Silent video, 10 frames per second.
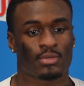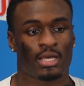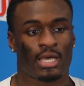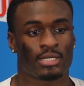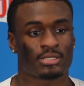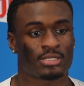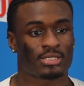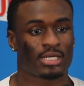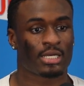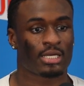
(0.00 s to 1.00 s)
I'll
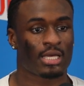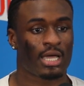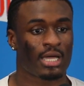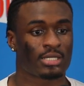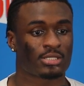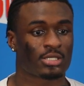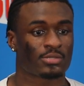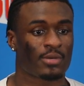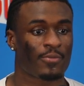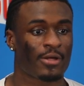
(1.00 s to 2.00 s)
just say I got to talk
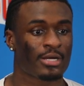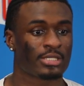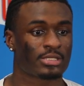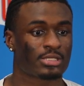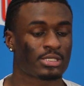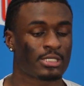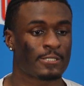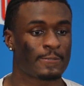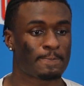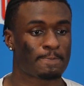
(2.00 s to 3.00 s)
to my parents.
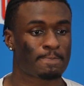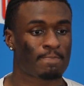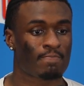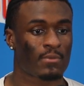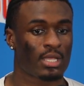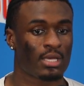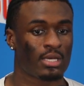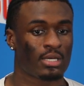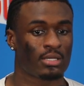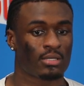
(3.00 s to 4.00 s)

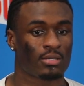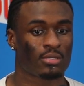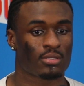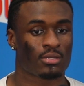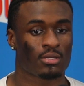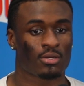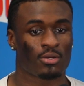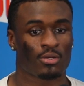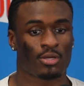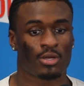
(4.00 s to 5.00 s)
And
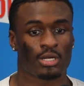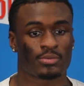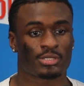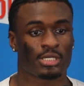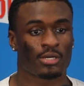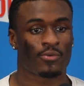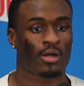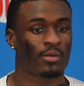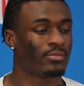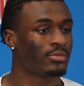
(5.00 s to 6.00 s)
you'll end up seeing where
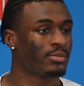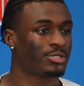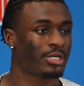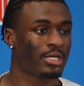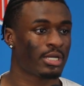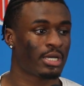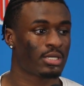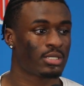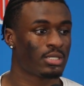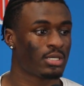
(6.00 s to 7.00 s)
I'm training at
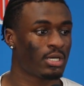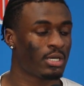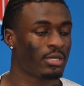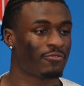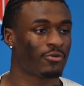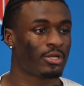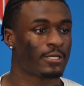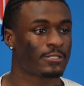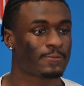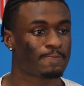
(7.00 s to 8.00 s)
in a few
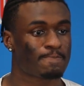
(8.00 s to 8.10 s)
days.